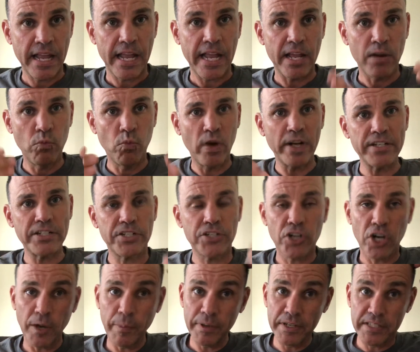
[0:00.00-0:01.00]
And what
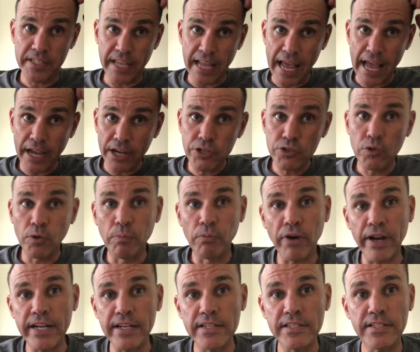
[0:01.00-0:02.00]
determines the actual
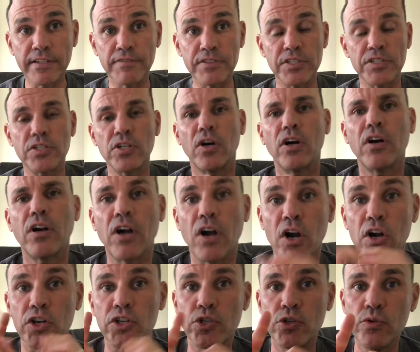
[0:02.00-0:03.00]
brightness of a star
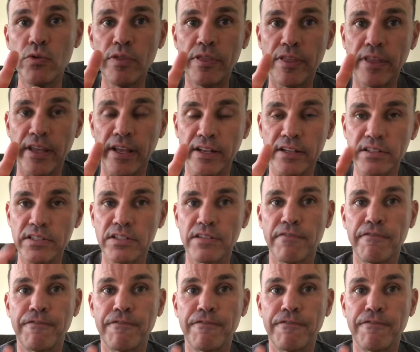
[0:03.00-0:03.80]
are two things.